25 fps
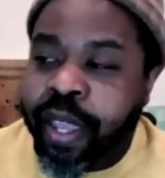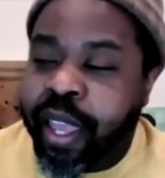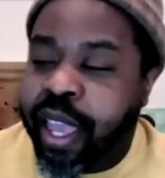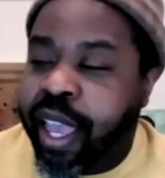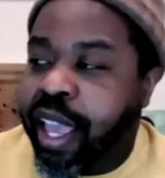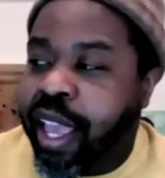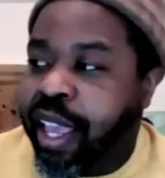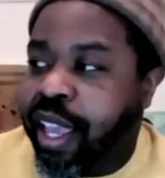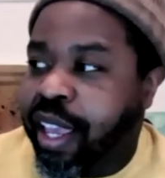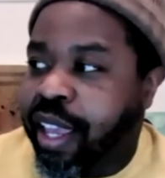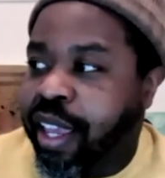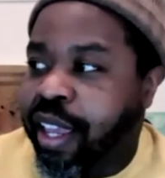
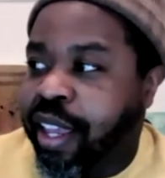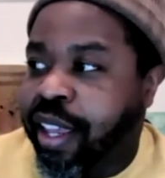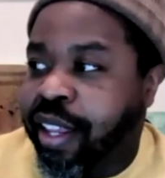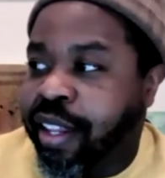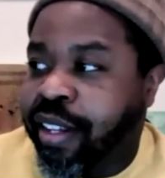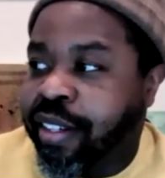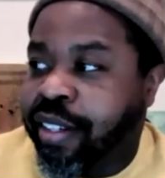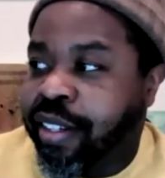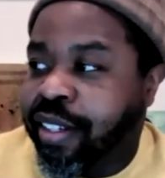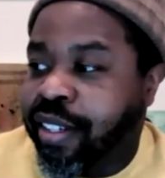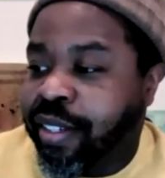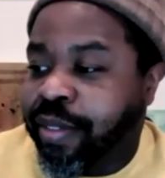
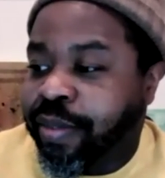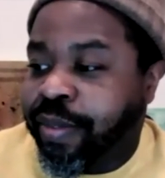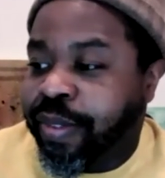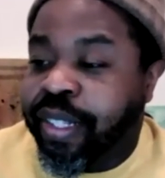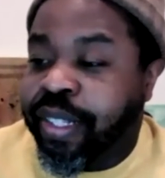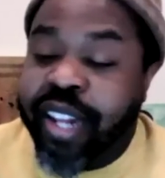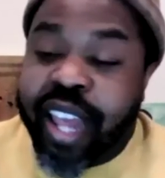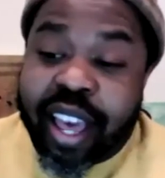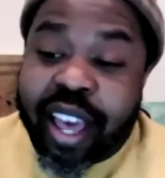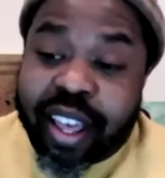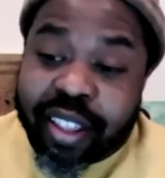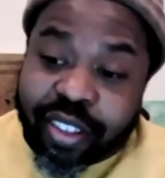And
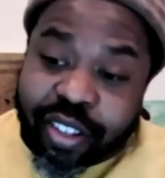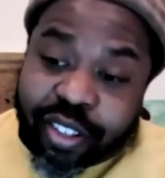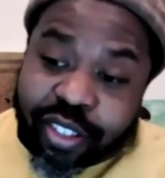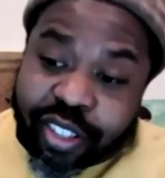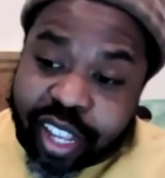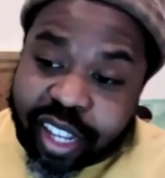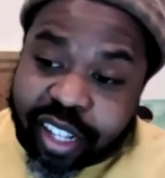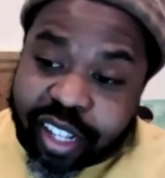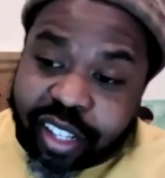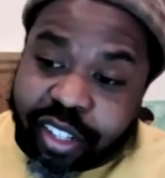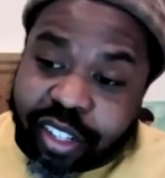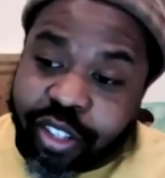now there's
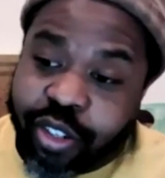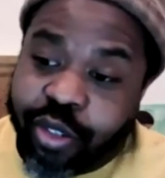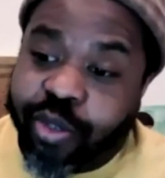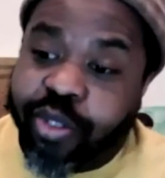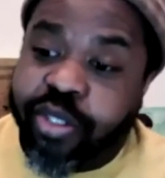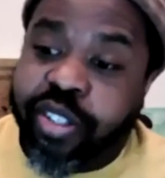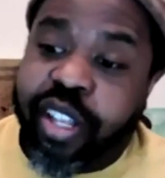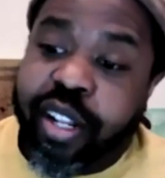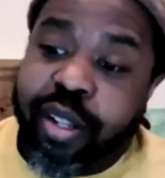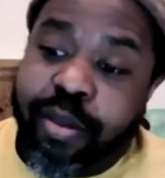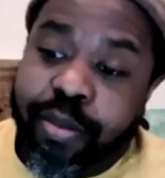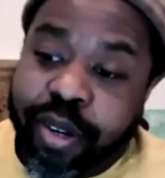like this huge
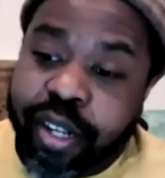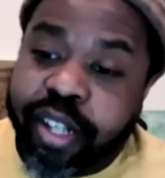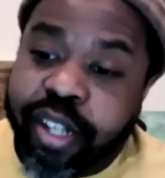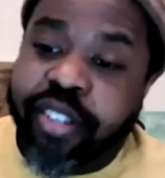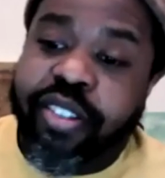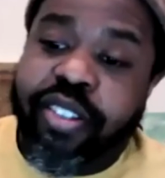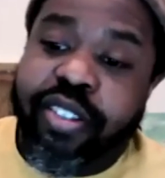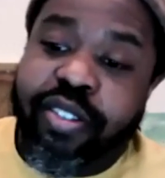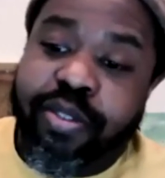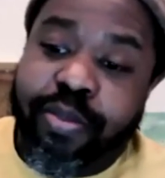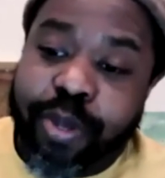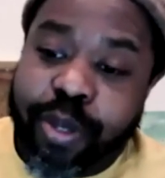
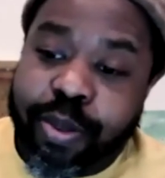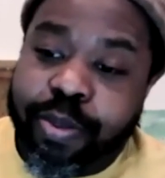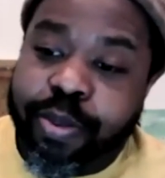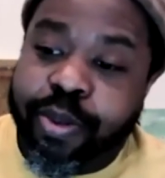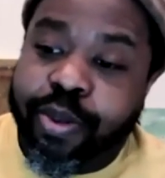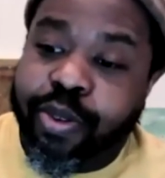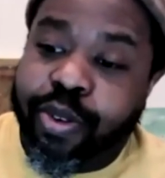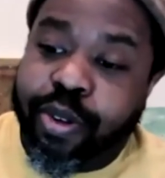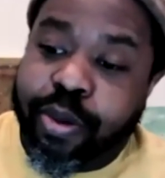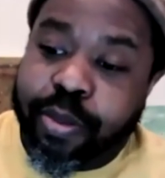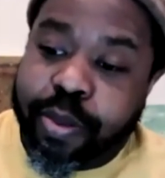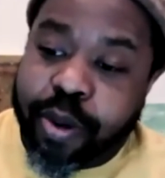celebration of people
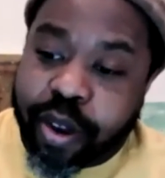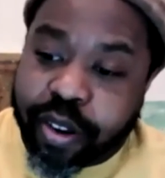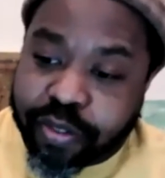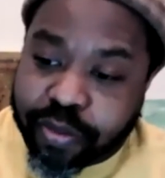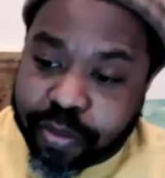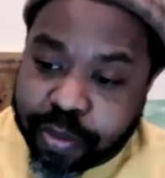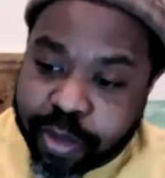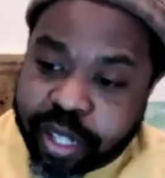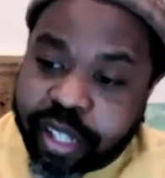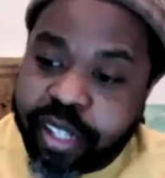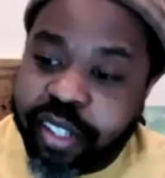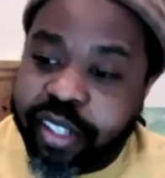who are part of
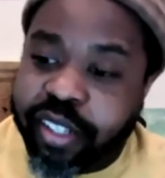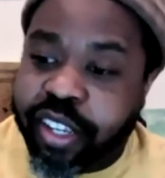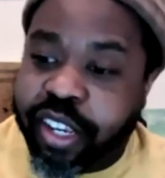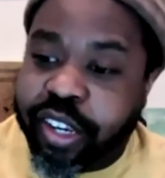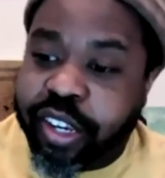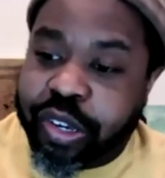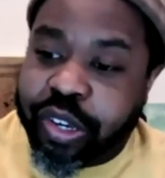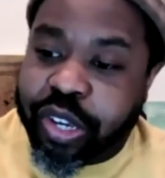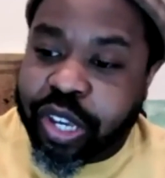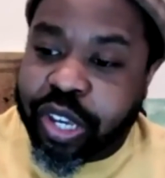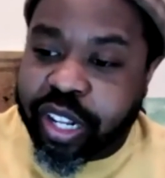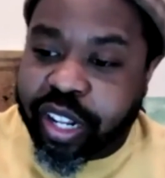
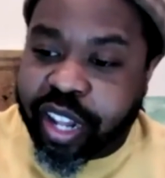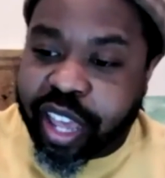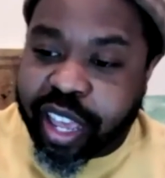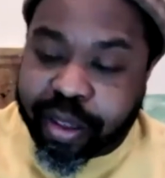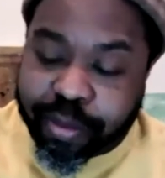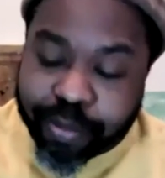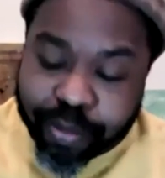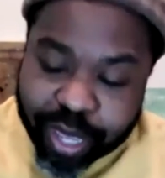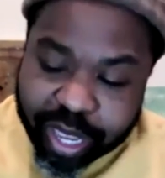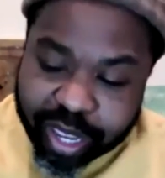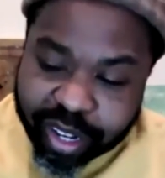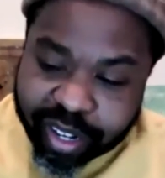military and like
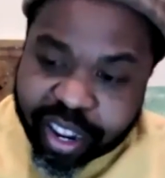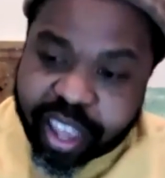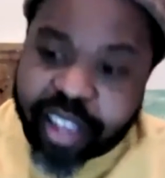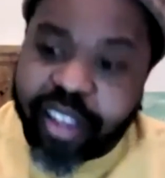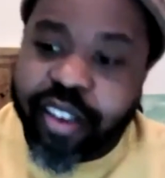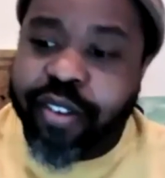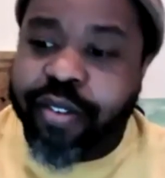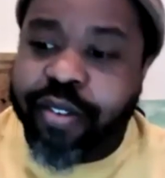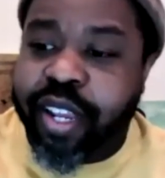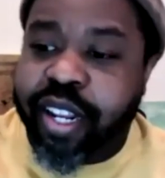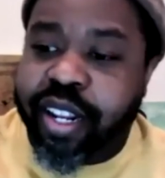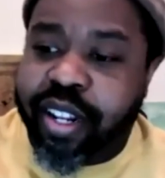being
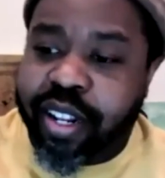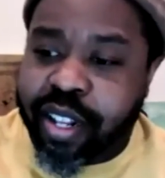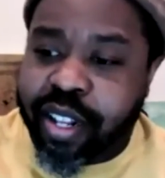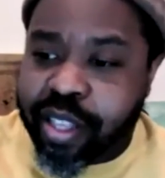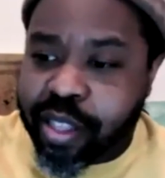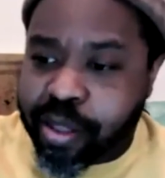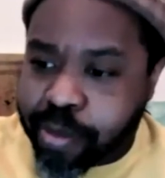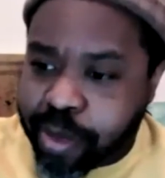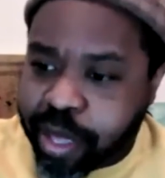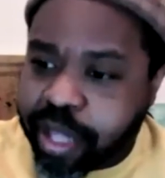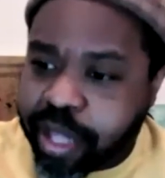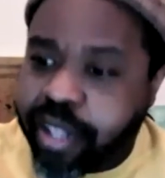decorated in
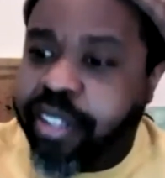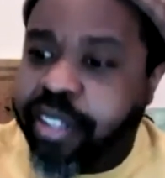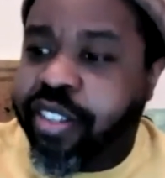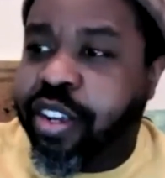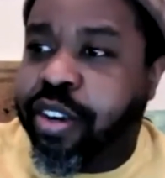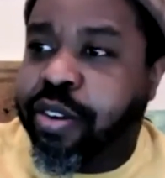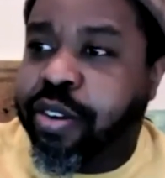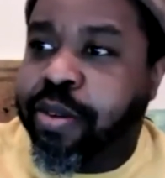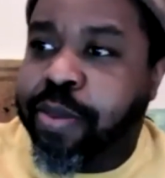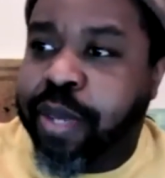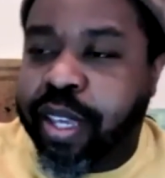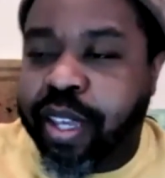the
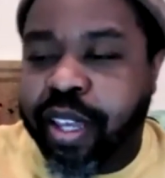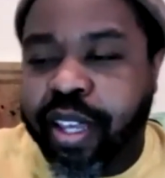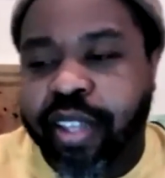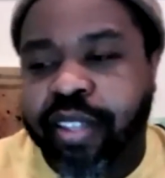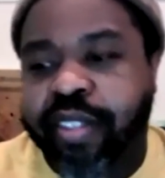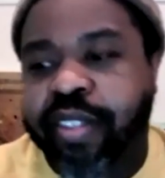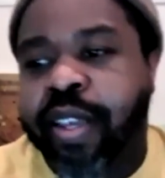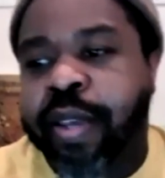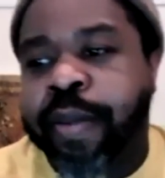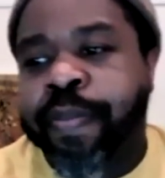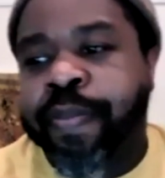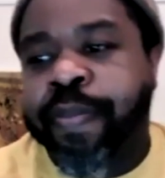military because
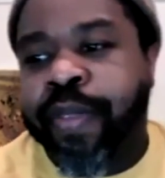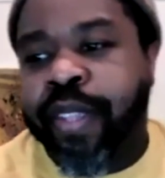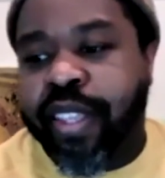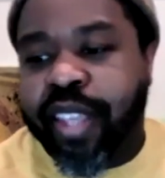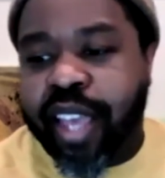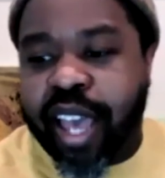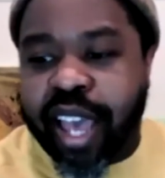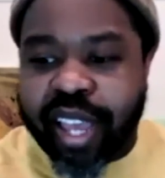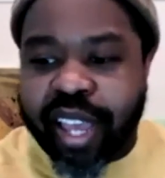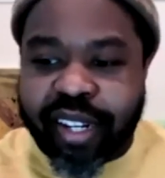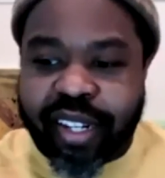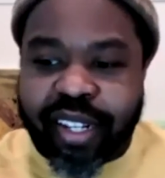the
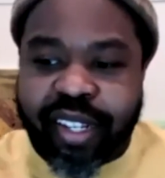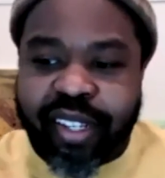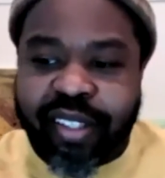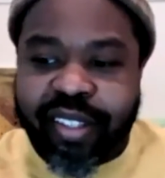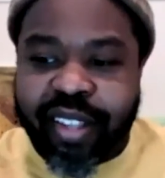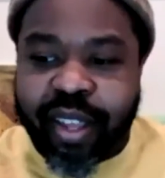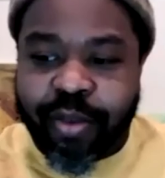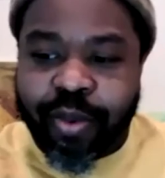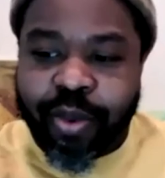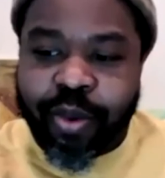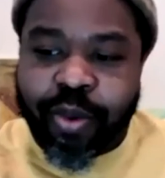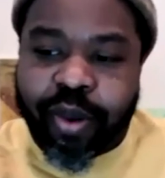ideas
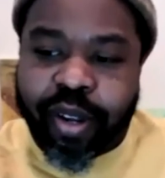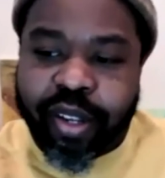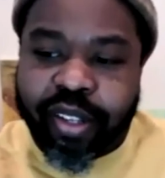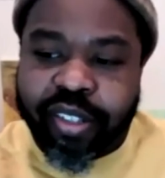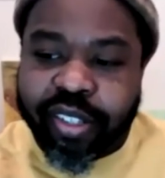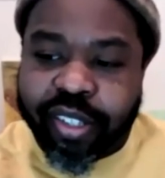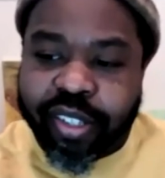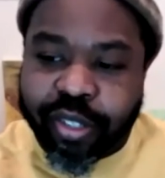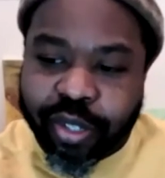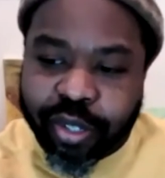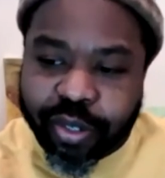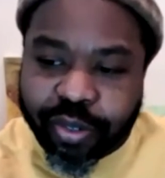that we were
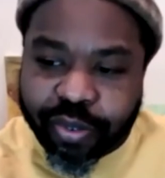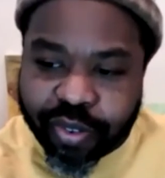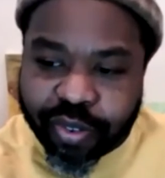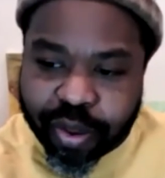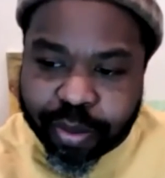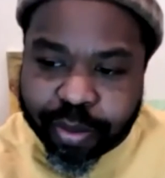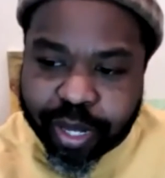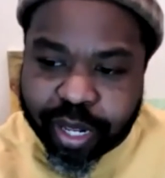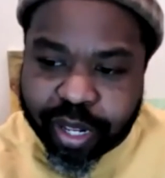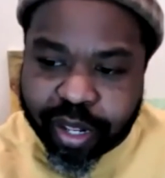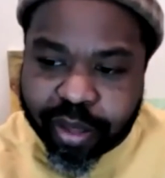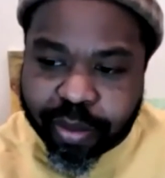excluded
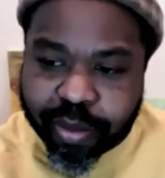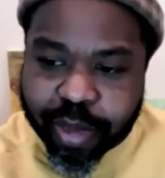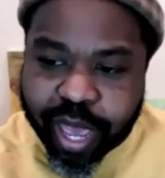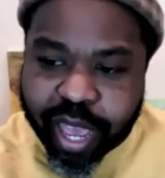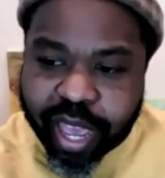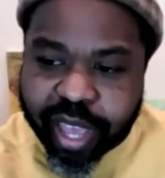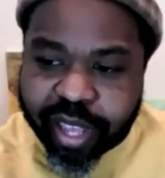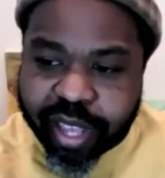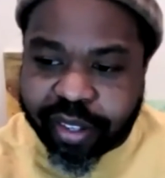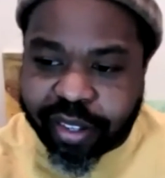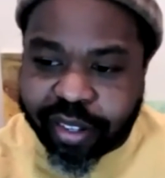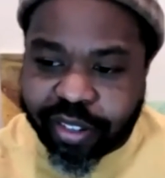from it in the past.